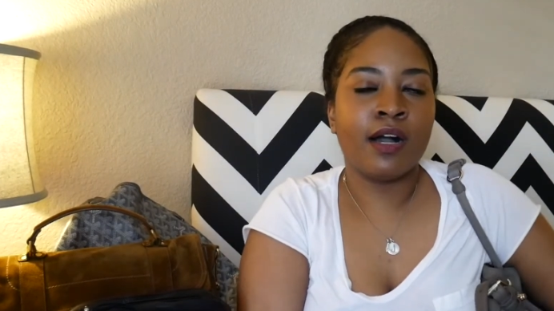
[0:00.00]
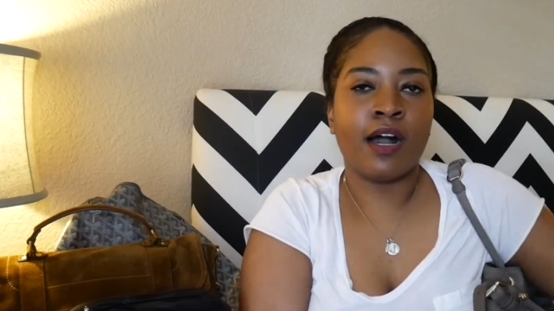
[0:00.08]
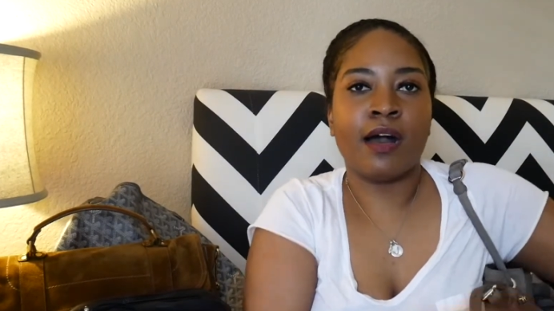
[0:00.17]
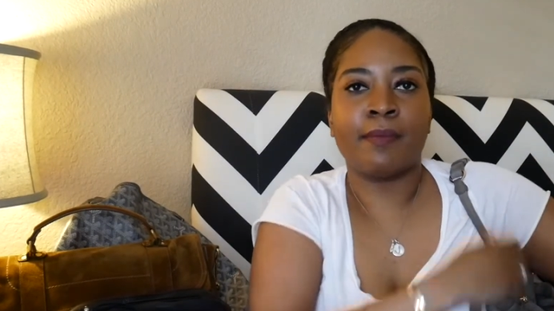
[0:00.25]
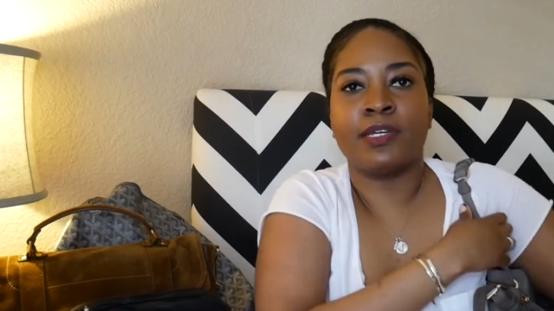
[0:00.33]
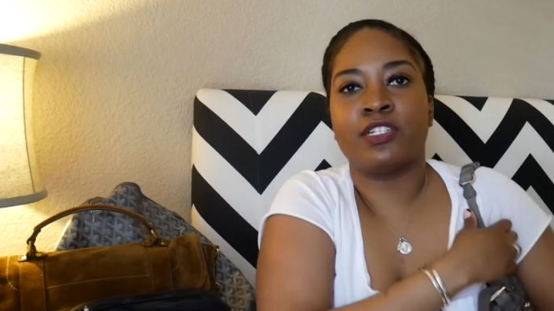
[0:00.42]

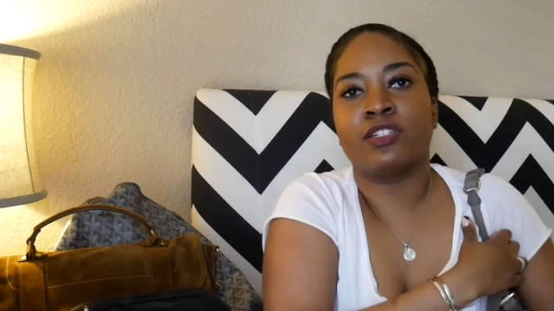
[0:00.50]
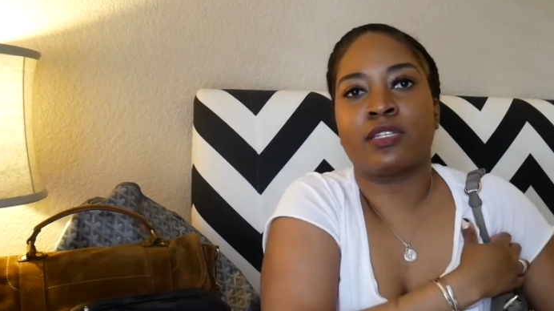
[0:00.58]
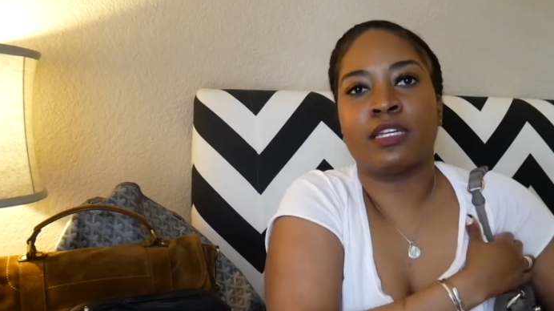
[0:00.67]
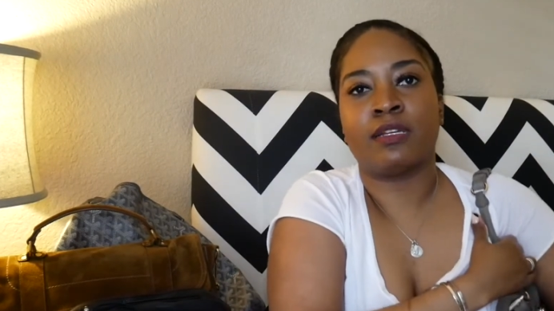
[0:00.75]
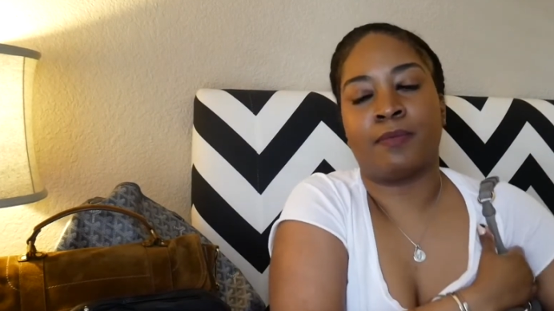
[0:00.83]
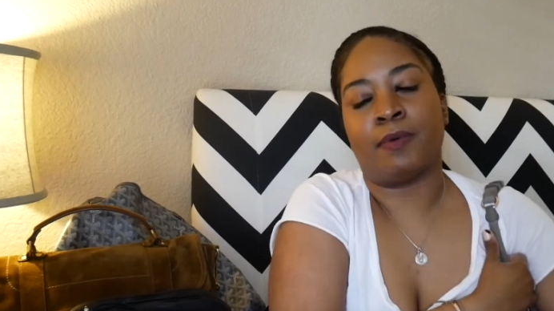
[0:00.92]
It just
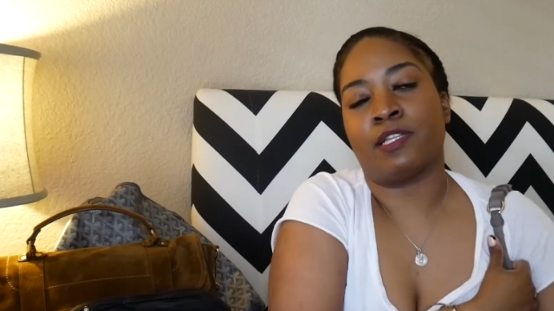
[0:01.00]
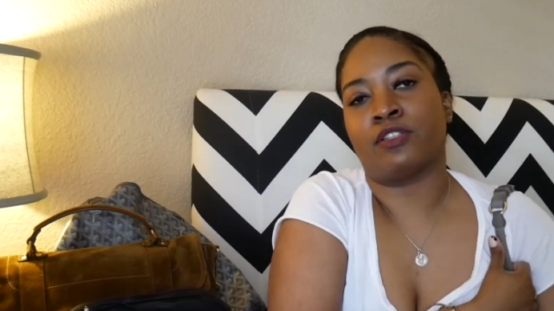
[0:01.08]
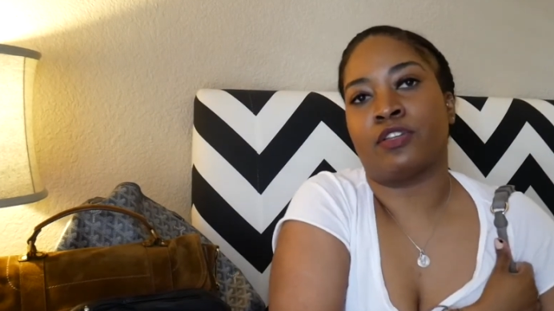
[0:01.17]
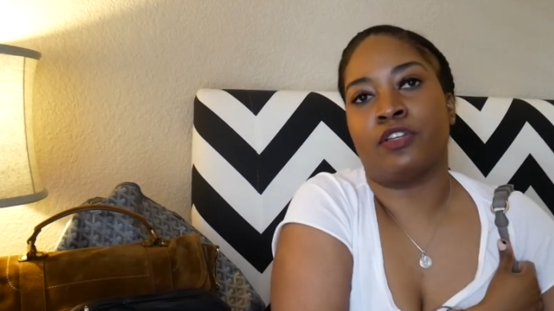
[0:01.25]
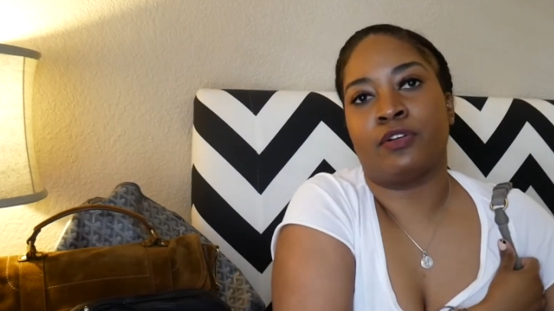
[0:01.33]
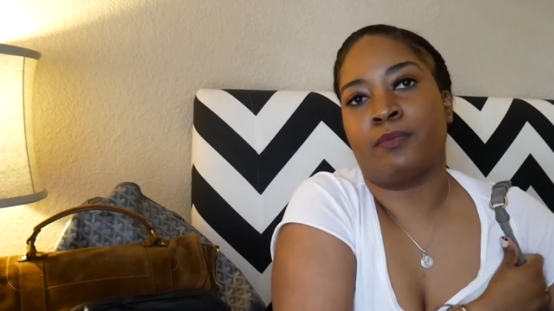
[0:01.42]
kind of depends
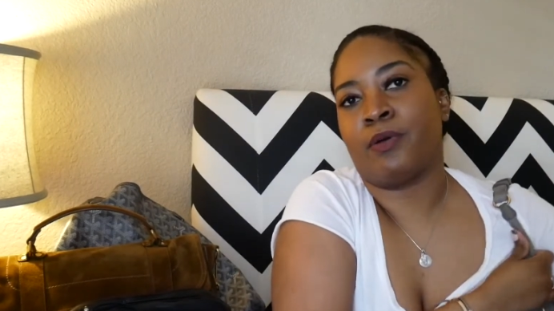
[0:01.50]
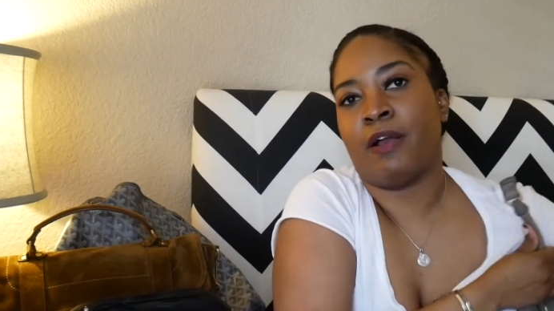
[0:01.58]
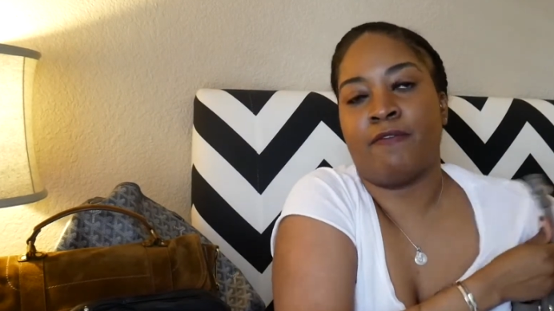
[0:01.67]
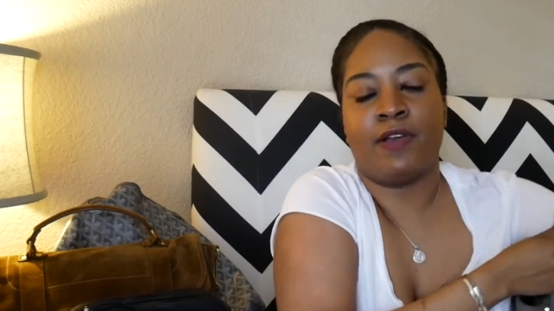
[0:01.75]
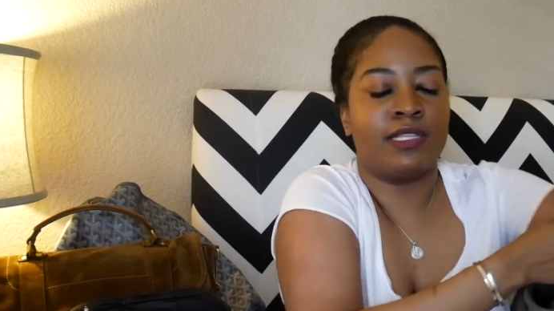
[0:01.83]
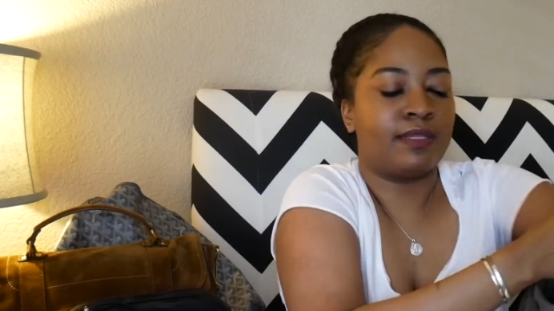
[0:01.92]
on your
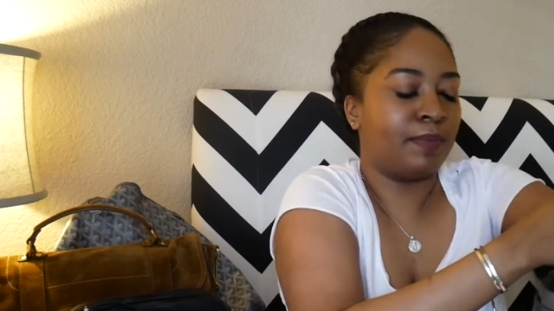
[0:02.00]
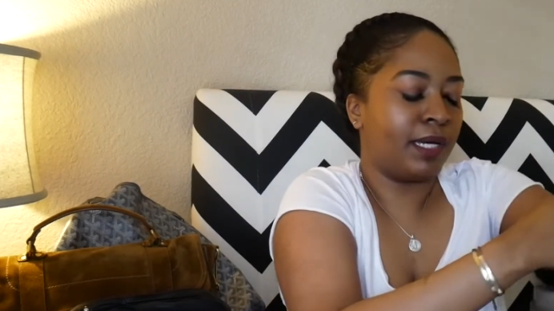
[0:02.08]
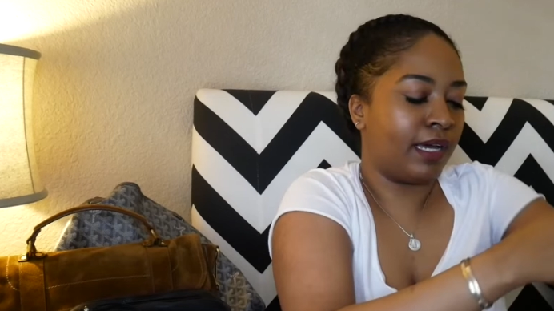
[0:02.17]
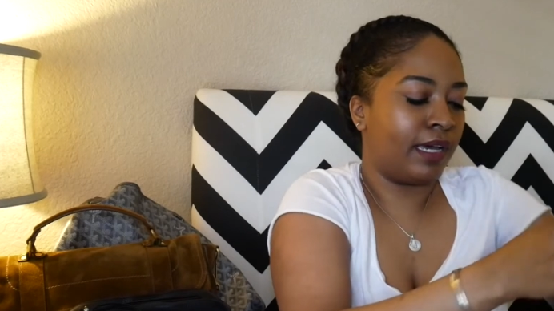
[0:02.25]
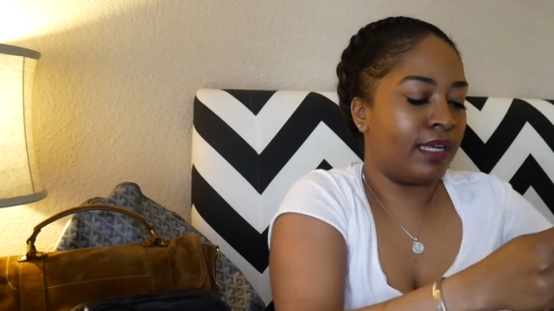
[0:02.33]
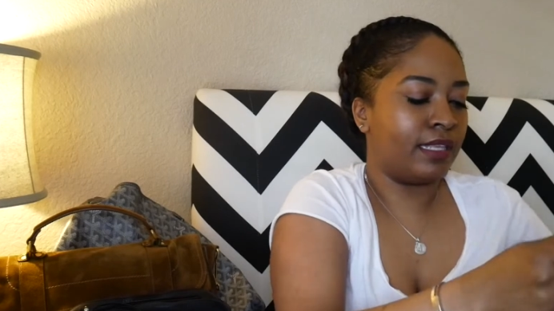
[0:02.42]
preference,
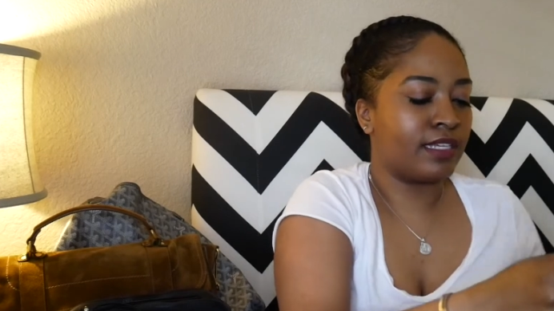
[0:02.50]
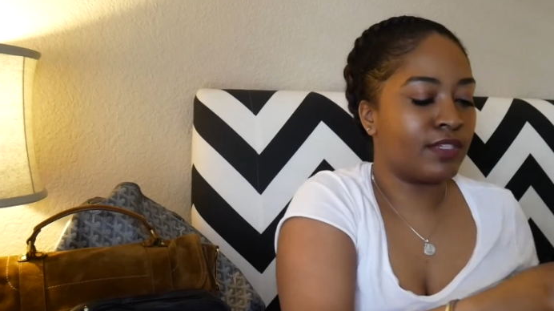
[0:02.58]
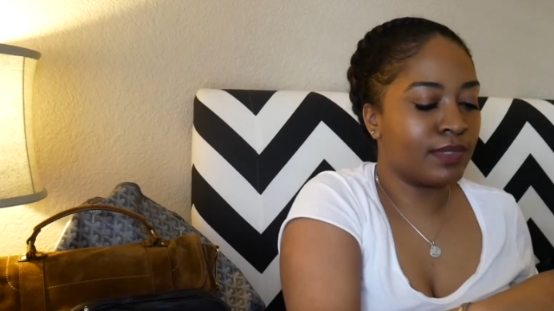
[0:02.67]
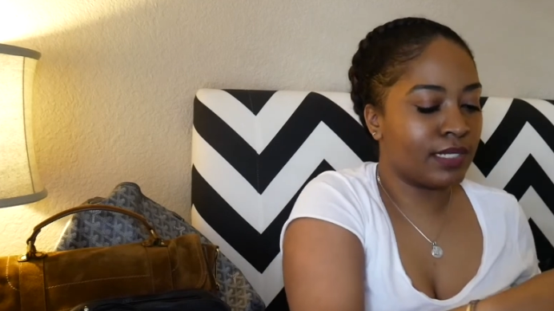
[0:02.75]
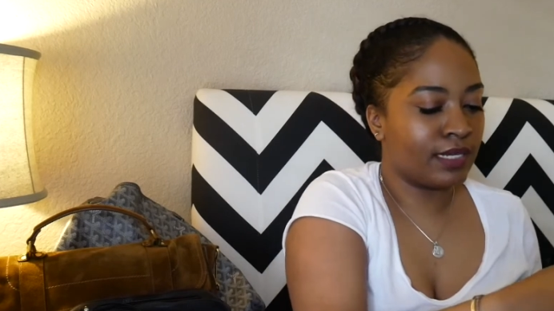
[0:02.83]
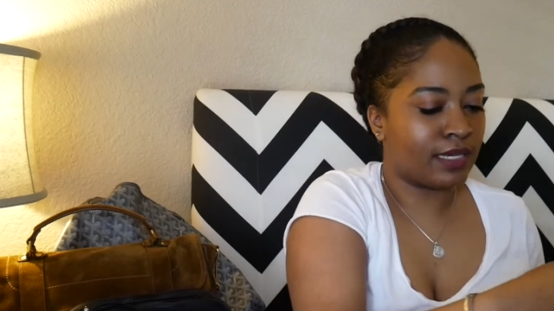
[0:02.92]
but this
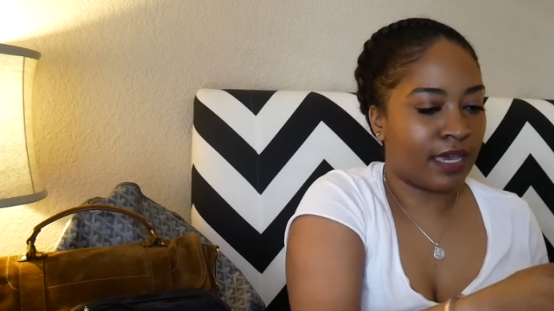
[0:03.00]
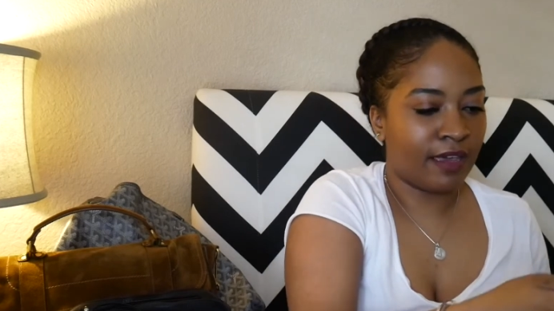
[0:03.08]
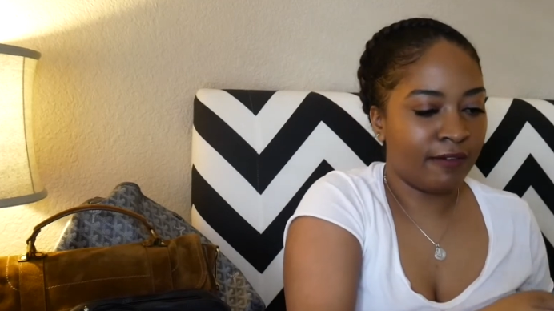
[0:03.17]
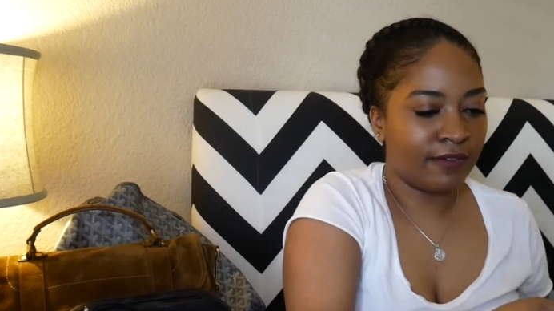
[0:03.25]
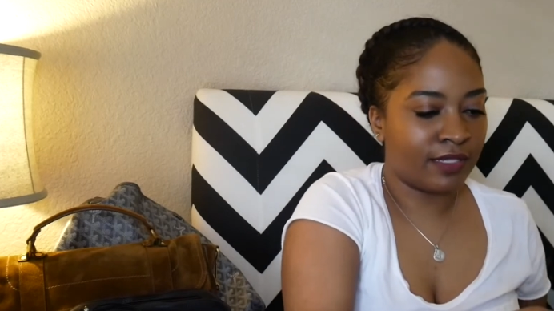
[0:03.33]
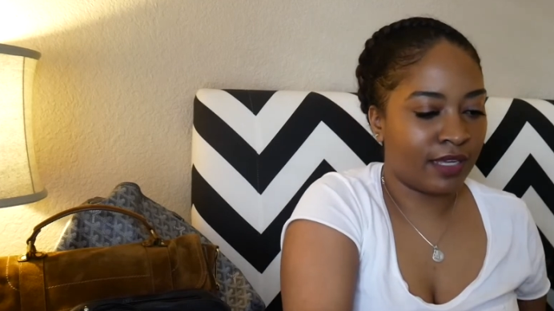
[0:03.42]
was a
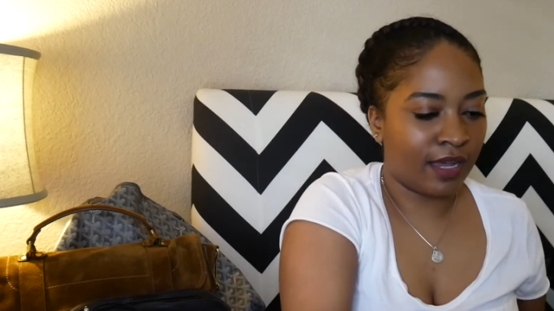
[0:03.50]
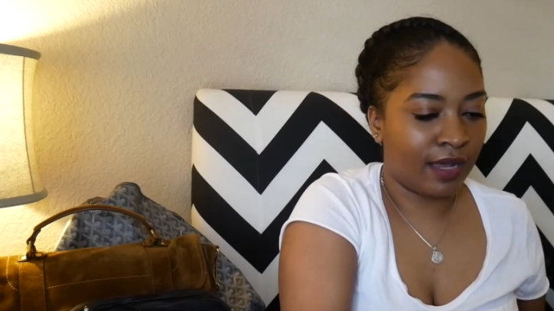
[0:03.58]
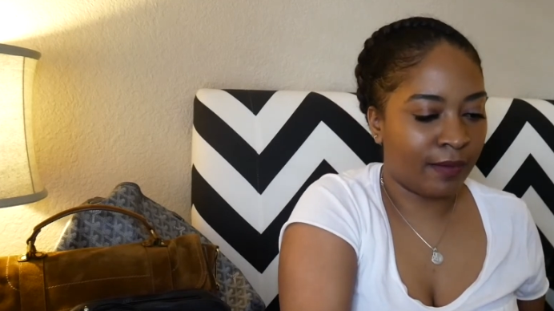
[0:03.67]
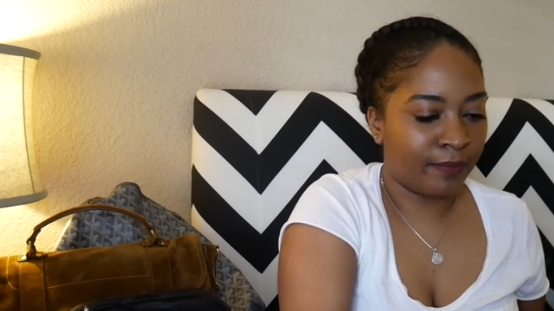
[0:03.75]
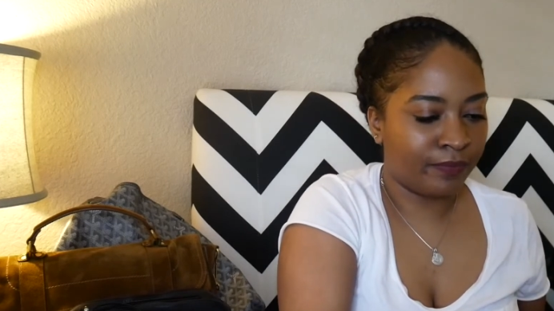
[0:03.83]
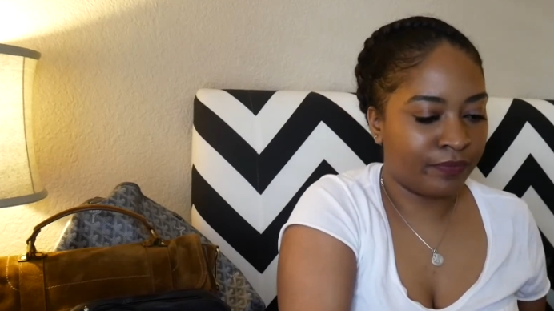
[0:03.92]
gift,
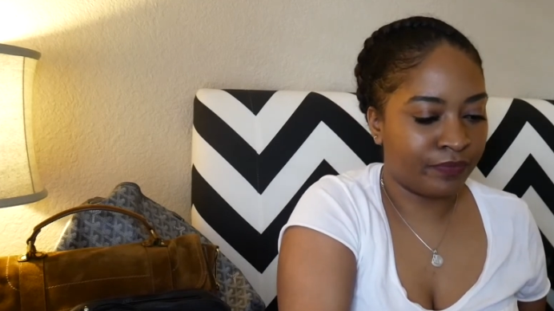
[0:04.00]
and